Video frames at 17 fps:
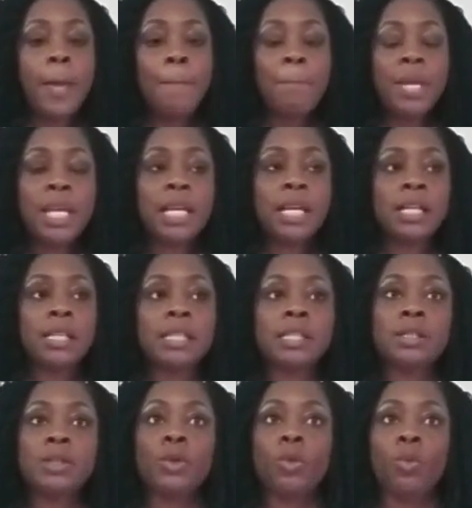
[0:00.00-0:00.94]
because
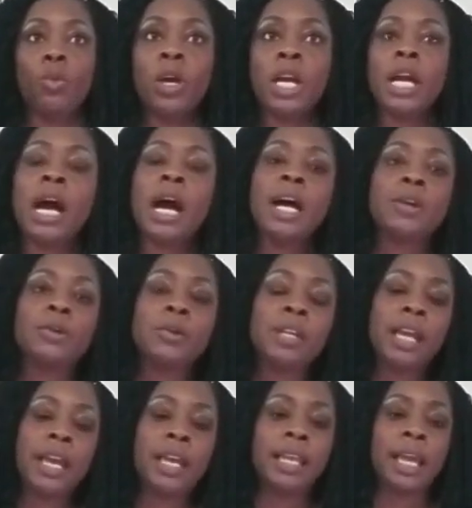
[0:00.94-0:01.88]
when God
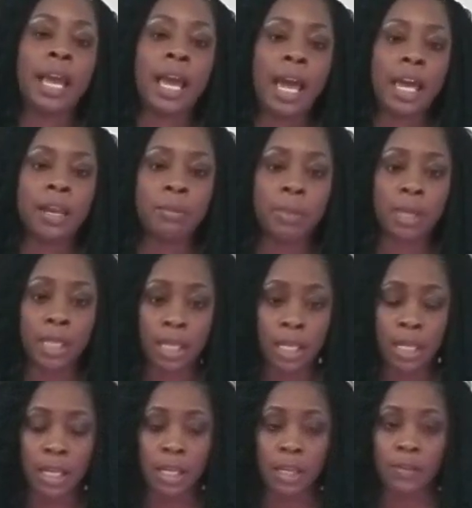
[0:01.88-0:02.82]
created Adam and
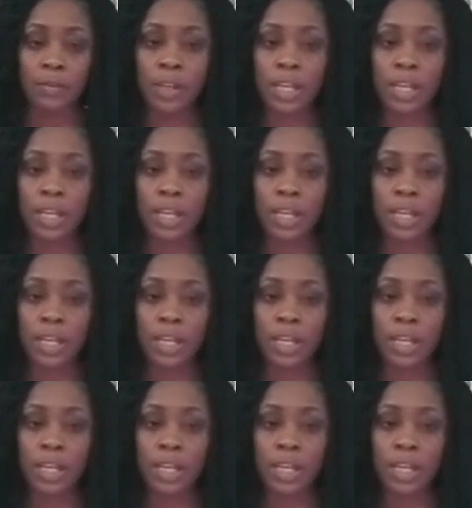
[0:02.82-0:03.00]
Eve,